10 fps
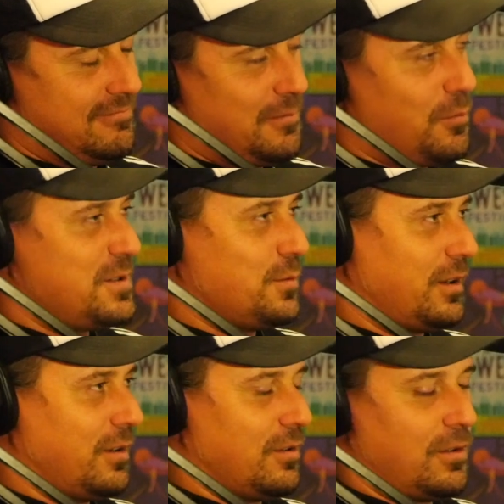
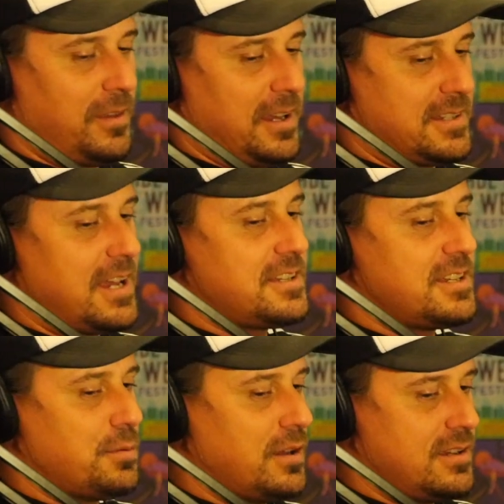
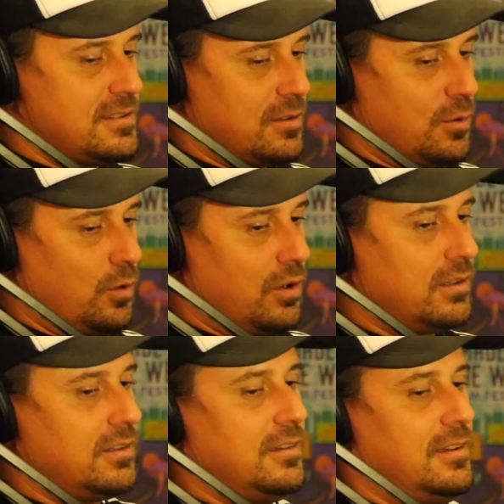SSP is a lot of
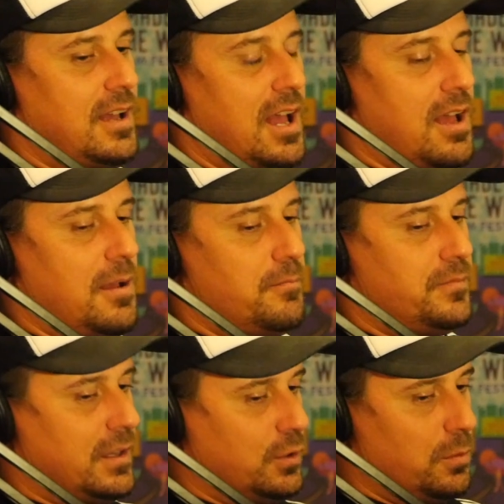work. A
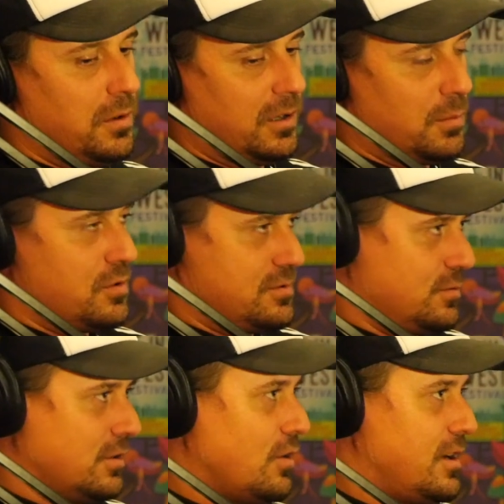little bit of
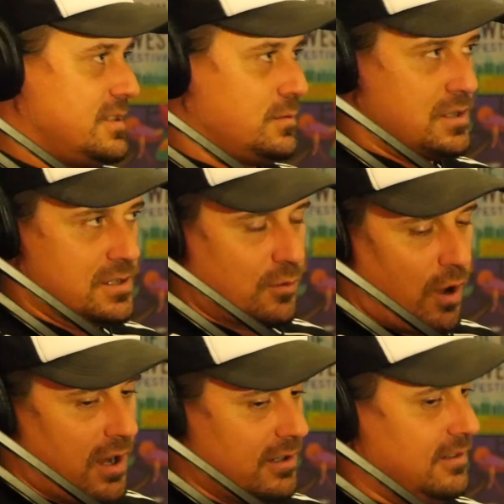commercial clients, which is
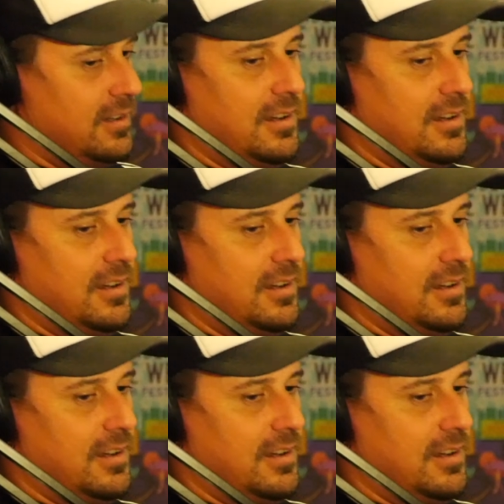great.